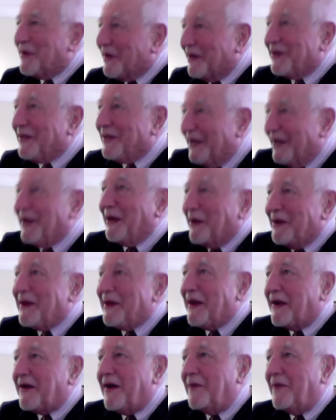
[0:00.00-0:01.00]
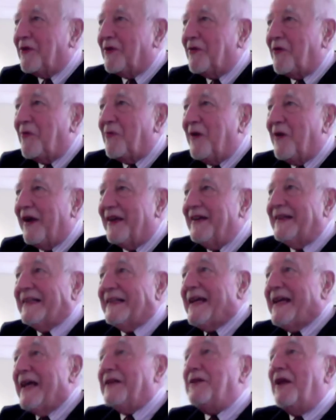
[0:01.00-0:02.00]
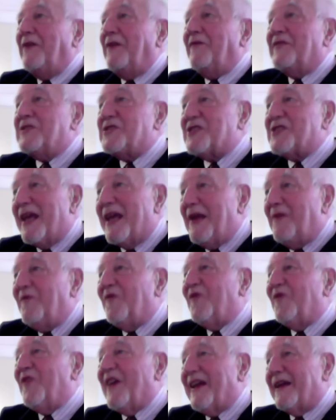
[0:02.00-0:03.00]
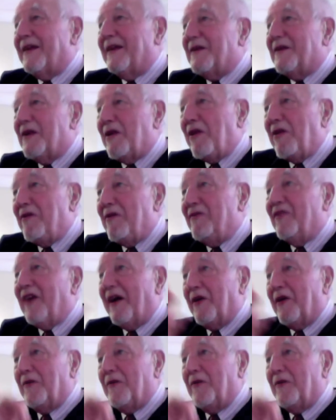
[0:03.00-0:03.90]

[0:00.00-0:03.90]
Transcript: a common law court, Japan wasn't a common law country, but it